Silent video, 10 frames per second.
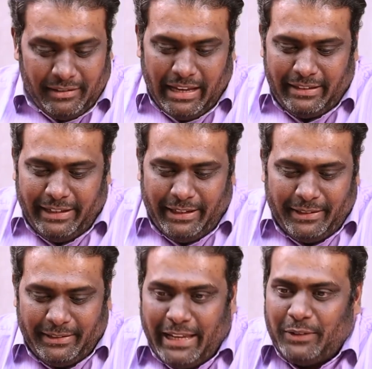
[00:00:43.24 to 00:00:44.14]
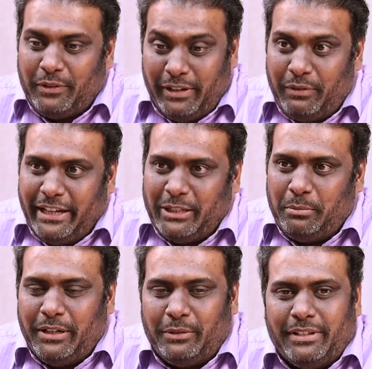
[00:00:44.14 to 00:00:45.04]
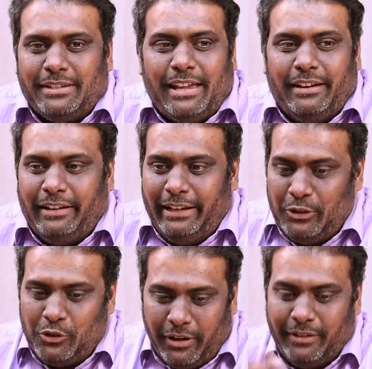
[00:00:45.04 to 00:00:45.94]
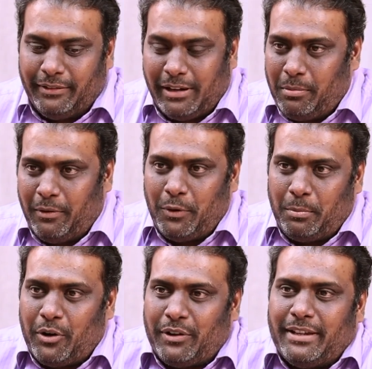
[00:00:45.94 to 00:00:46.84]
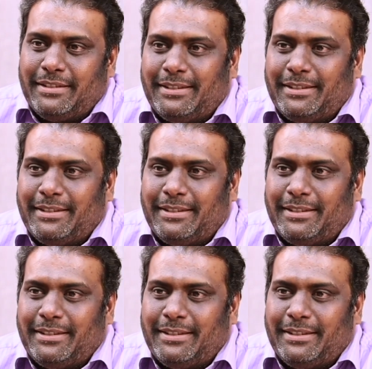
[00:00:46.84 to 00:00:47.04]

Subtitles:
Thanks, Neha. Thanks for inviting me into this. I really enjoyed a couple of your podcasts.